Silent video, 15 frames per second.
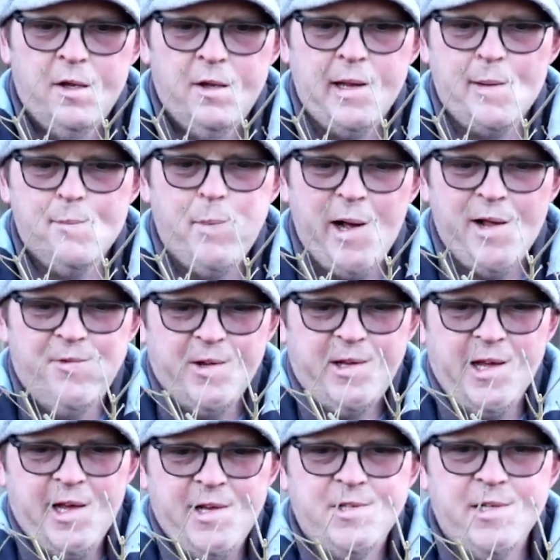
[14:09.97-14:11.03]

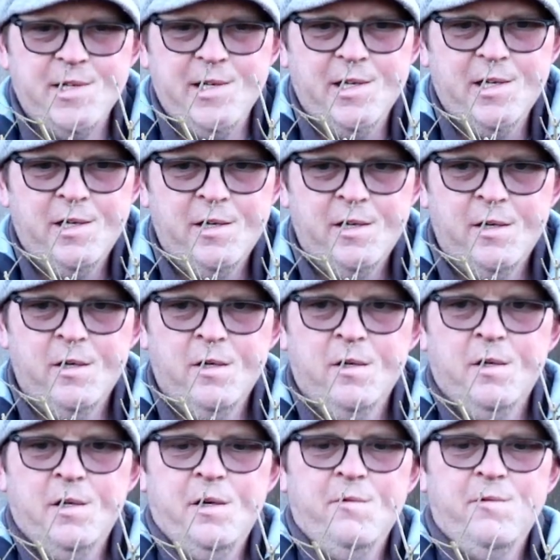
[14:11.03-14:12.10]
bifurcating,
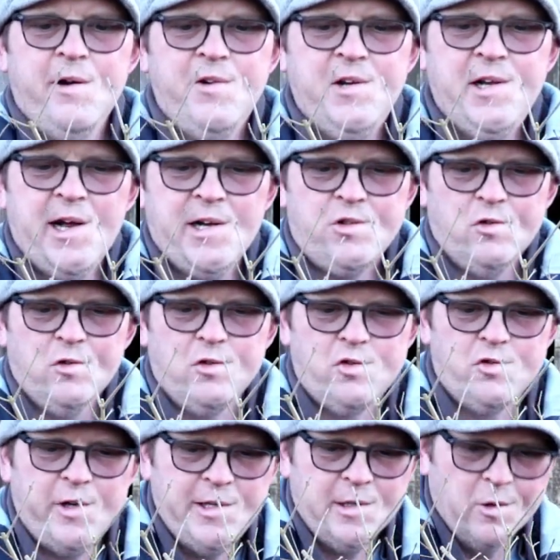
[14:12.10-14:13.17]
very natural
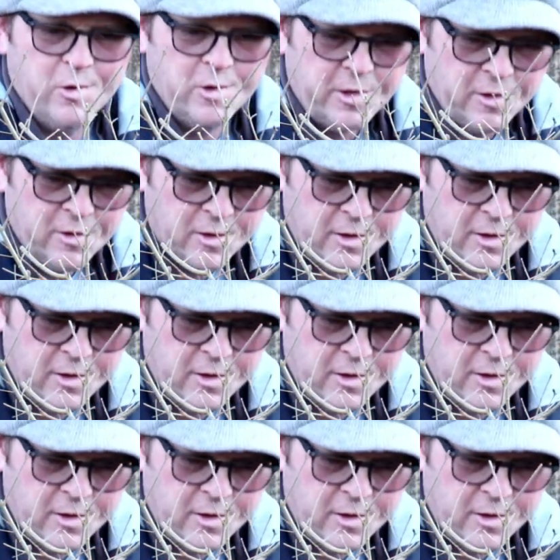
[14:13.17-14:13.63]
tree look.